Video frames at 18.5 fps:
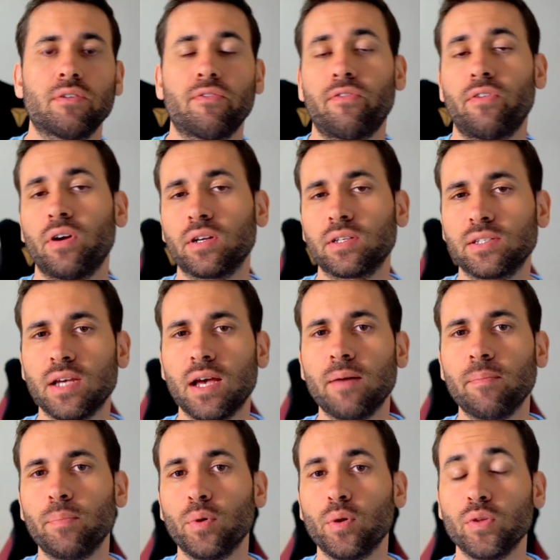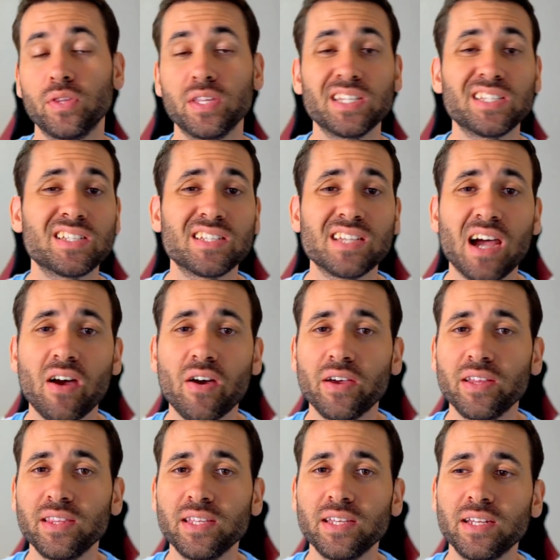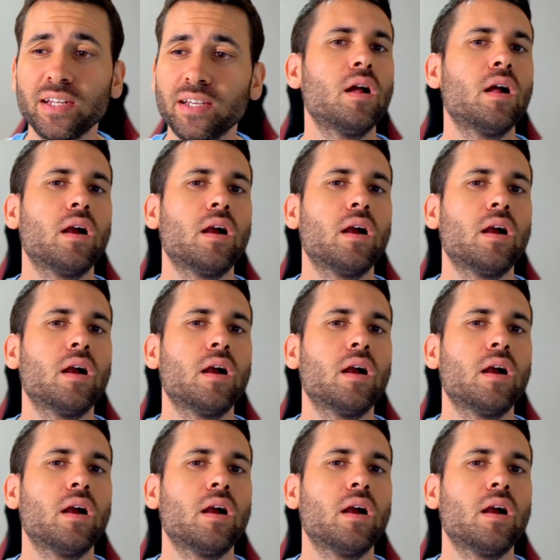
For example, this is how I did it.